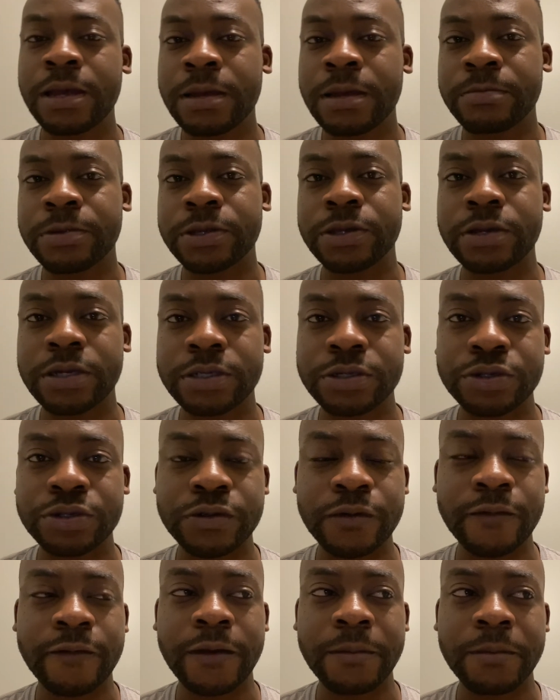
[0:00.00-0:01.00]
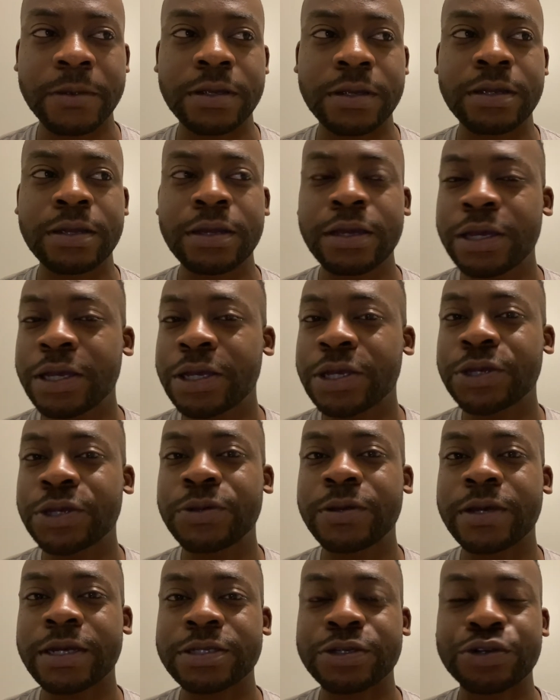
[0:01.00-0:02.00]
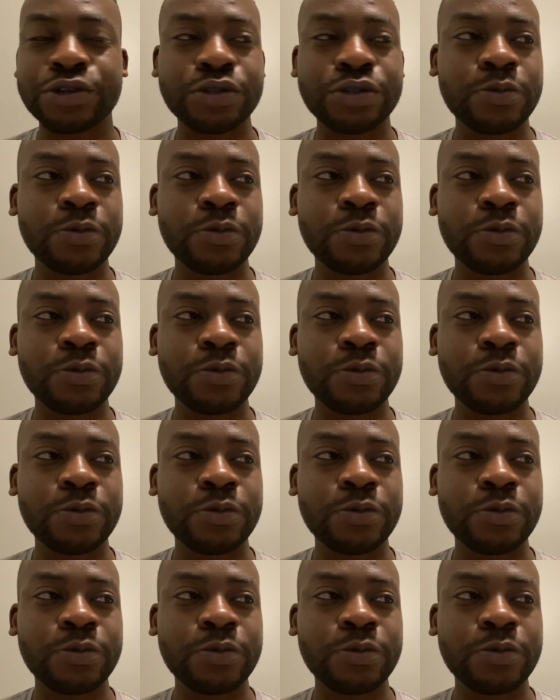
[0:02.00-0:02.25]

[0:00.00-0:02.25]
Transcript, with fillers: But you guys are too feminine. You guys are